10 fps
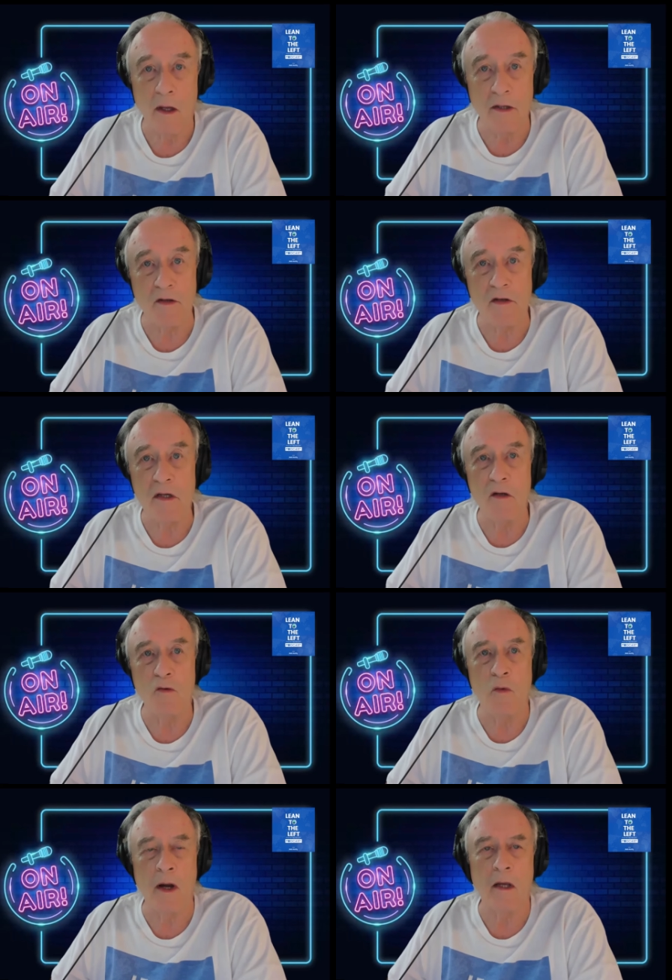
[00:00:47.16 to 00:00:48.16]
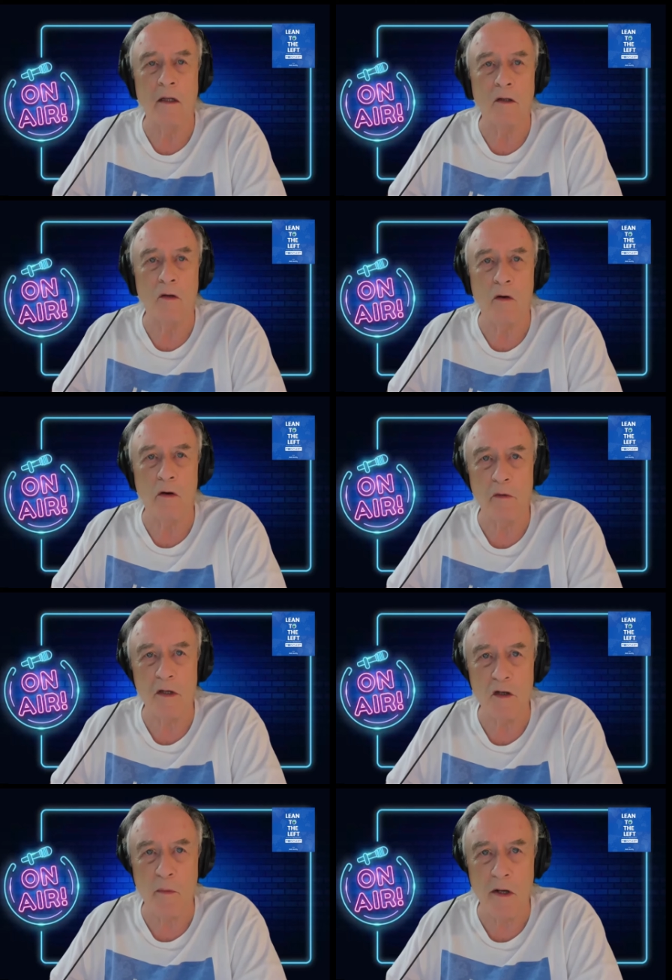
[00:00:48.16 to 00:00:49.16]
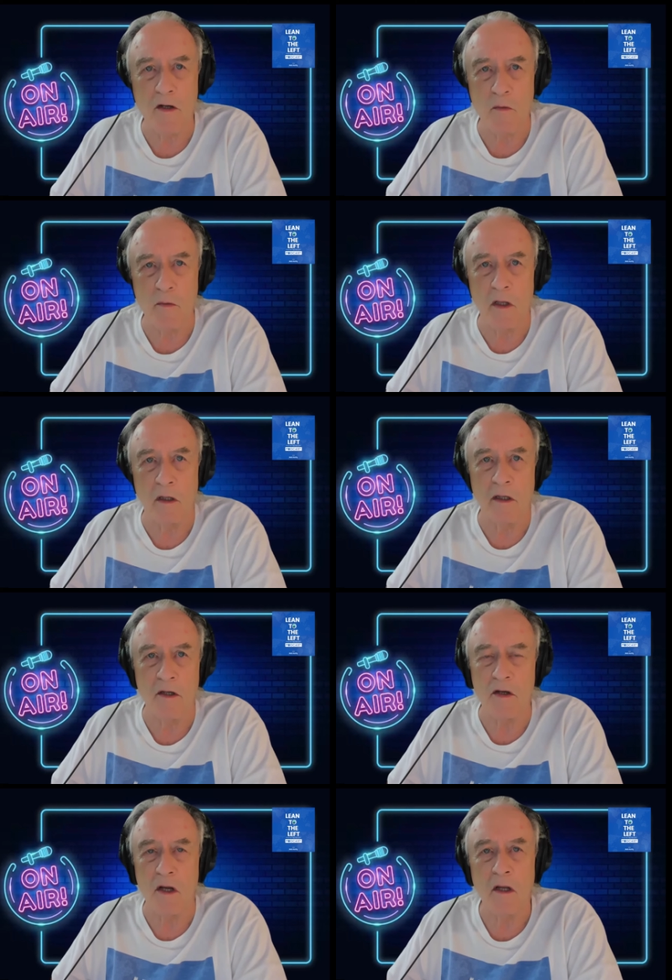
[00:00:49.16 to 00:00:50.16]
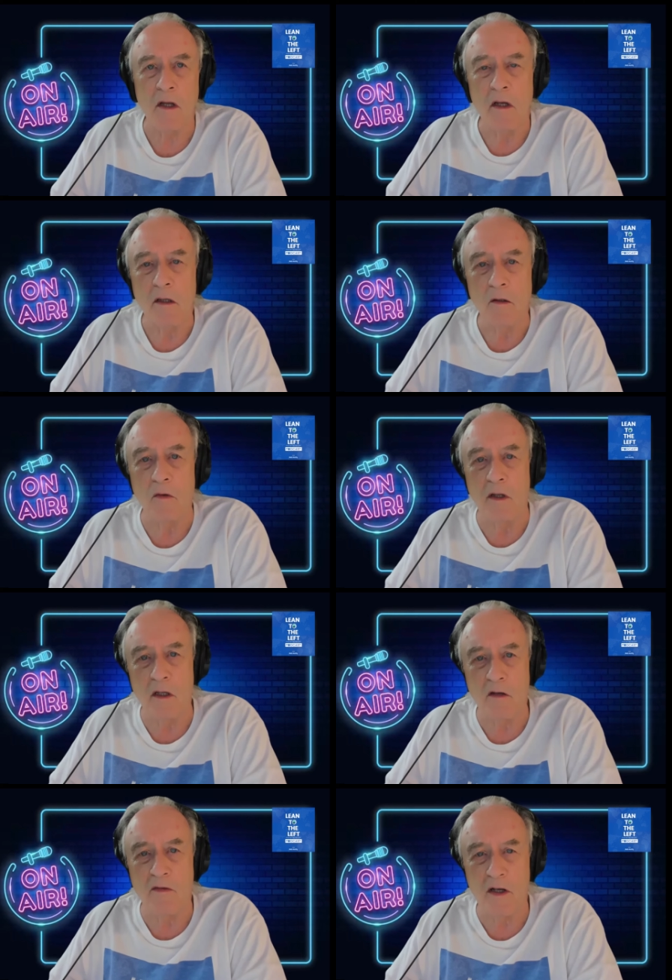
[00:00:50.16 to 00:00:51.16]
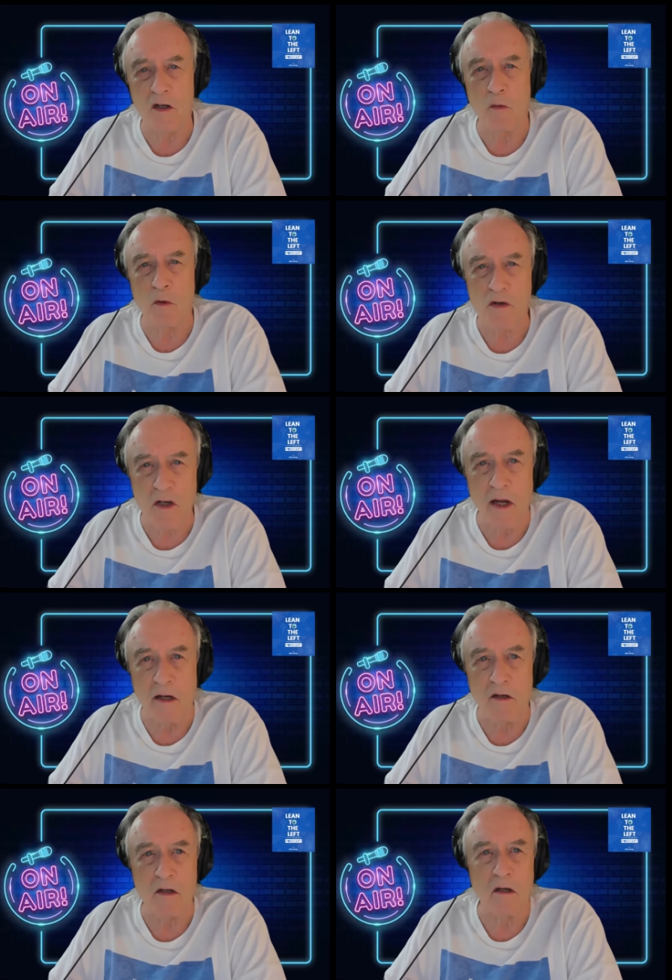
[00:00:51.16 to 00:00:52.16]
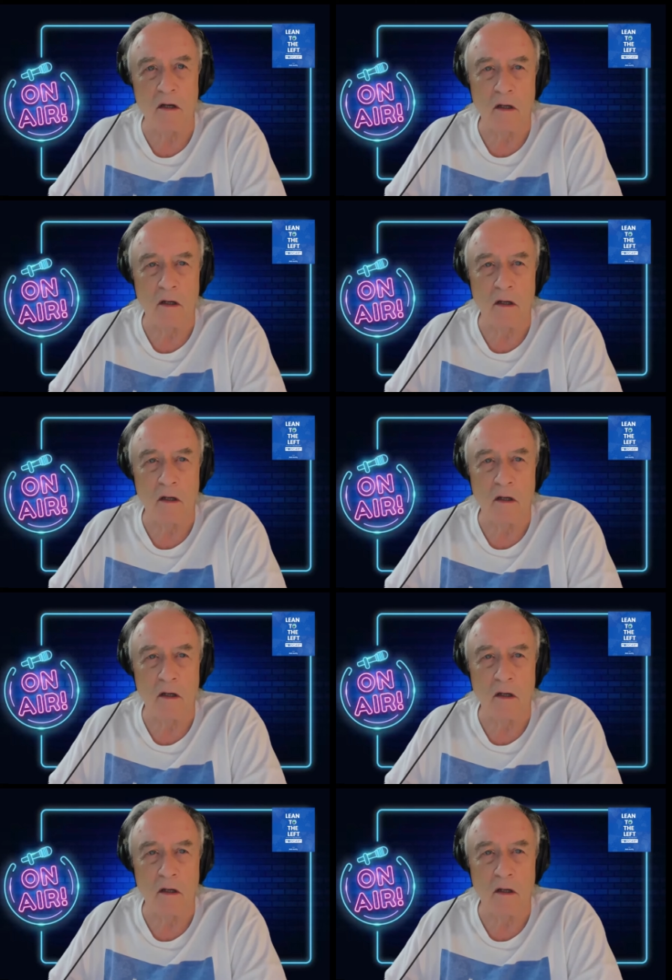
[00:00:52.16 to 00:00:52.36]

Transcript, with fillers: and cede regulatory responsibilities to the individual states,